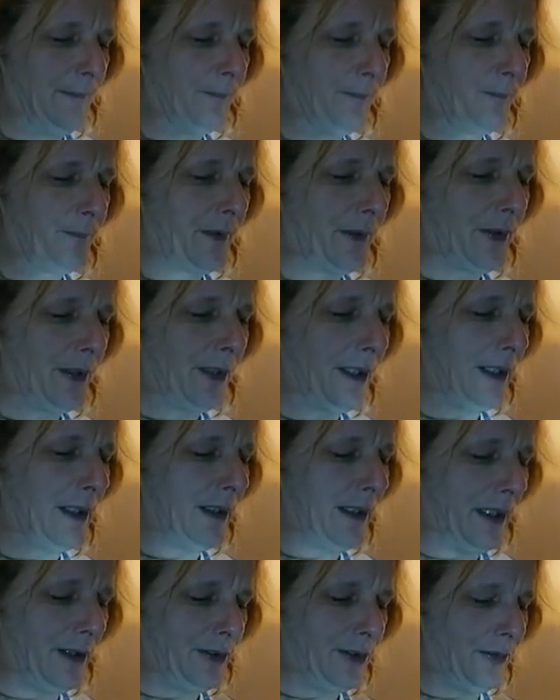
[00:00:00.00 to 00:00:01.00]
So
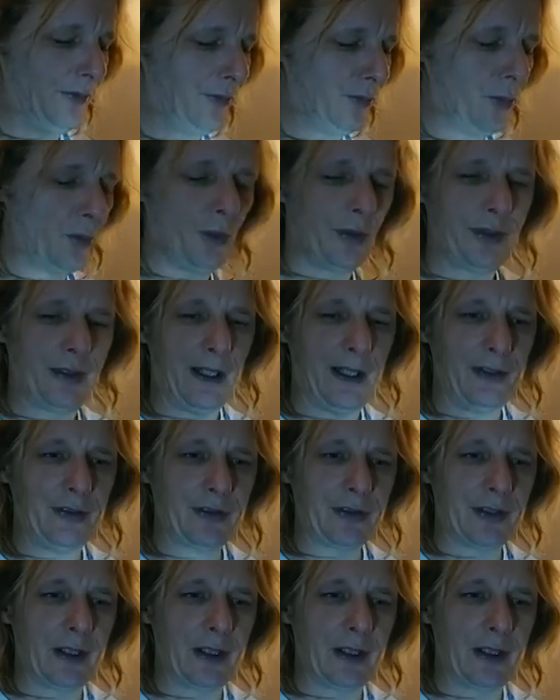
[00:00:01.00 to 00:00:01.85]
that's the 4-disc